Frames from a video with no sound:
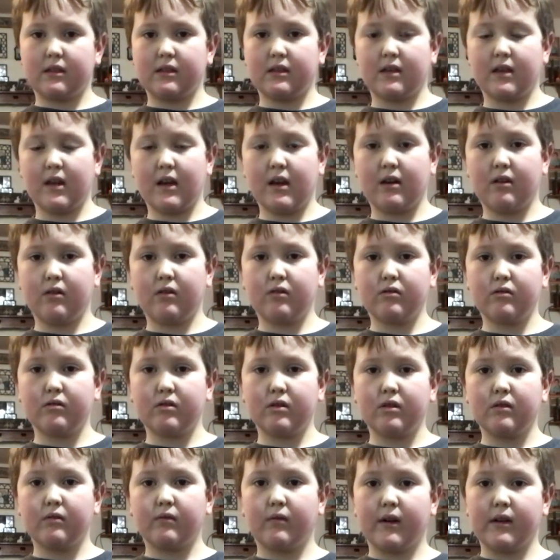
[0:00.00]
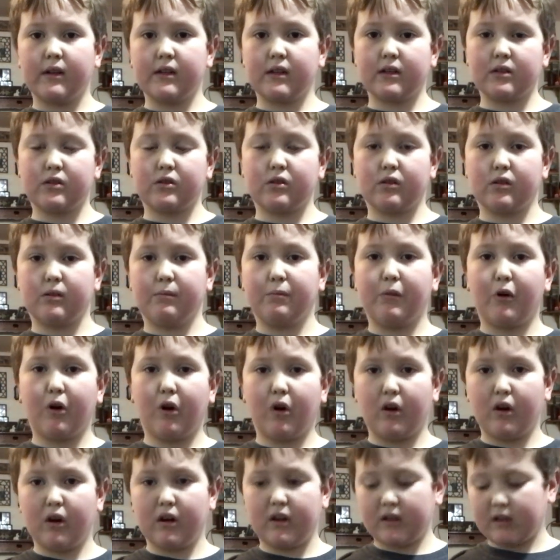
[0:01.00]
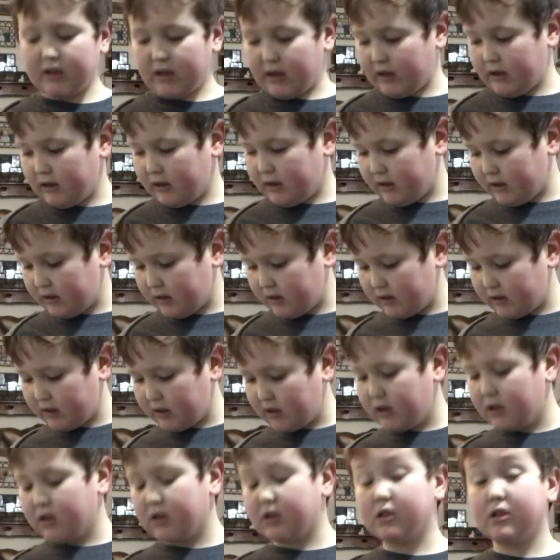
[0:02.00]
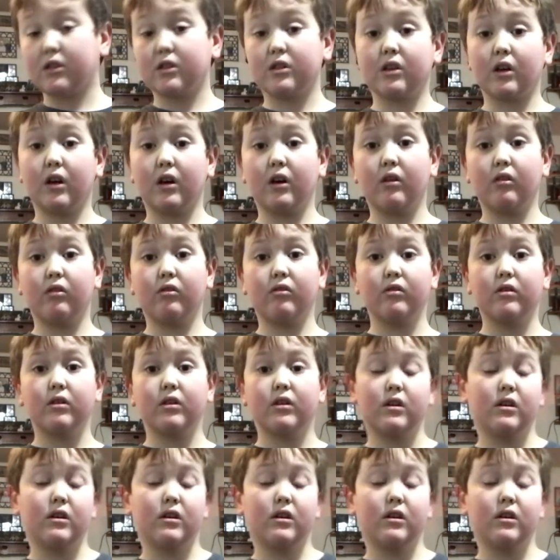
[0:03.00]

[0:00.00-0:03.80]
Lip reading: down right next to the park, and so